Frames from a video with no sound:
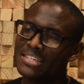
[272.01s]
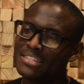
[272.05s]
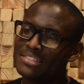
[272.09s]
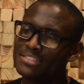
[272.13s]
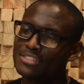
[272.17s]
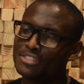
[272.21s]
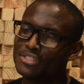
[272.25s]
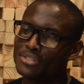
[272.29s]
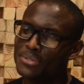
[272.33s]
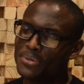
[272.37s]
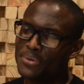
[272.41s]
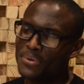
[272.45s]

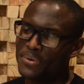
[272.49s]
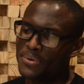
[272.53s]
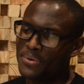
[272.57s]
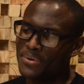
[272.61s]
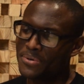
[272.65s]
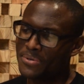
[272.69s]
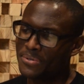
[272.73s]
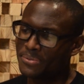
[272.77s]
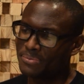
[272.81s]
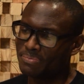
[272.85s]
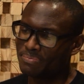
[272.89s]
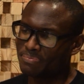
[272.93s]

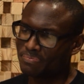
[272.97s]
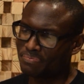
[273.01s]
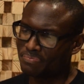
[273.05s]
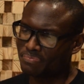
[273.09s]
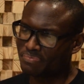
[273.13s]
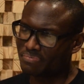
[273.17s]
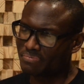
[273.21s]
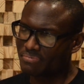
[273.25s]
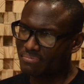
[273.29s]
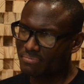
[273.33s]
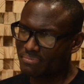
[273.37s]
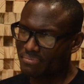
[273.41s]
So
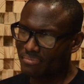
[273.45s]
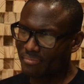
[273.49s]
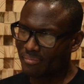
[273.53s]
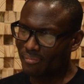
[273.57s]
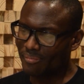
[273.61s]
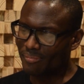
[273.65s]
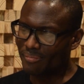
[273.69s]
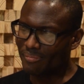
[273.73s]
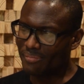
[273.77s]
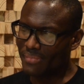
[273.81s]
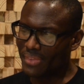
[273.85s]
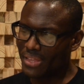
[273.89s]

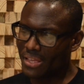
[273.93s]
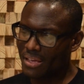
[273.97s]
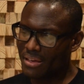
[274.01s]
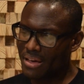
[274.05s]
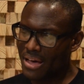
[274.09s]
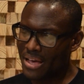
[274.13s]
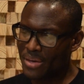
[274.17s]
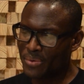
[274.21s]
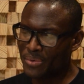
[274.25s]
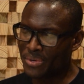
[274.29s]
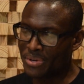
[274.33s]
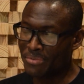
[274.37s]

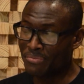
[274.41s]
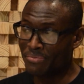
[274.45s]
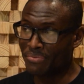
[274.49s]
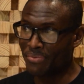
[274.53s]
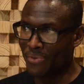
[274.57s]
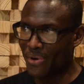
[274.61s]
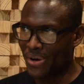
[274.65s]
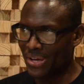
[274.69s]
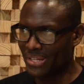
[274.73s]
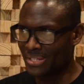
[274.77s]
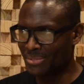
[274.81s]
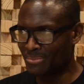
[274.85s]
I would
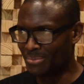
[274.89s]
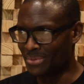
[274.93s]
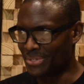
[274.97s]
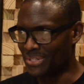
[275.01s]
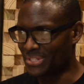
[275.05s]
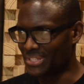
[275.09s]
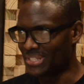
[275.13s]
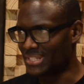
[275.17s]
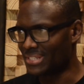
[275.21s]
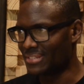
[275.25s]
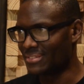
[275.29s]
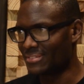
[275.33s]
avoid the
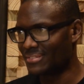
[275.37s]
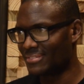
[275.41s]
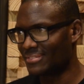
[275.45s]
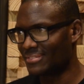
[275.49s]
person